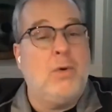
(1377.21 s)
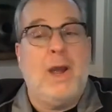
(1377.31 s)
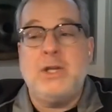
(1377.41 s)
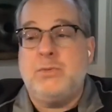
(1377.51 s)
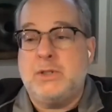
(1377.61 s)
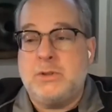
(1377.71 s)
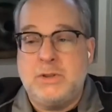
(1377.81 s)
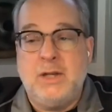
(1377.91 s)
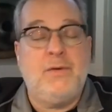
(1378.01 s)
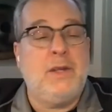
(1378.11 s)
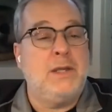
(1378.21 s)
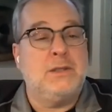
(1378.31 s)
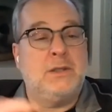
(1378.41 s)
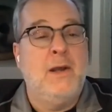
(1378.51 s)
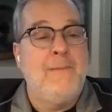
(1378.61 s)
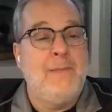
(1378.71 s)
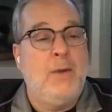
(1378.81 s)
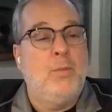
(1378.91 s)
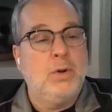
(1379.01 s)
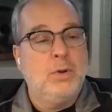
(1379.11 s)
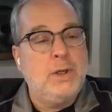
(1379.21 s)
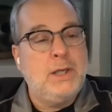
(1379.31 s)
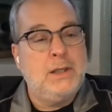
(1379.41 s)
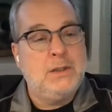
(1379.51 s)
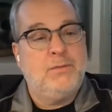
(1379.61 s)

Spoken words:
graduate certificates, and we're looking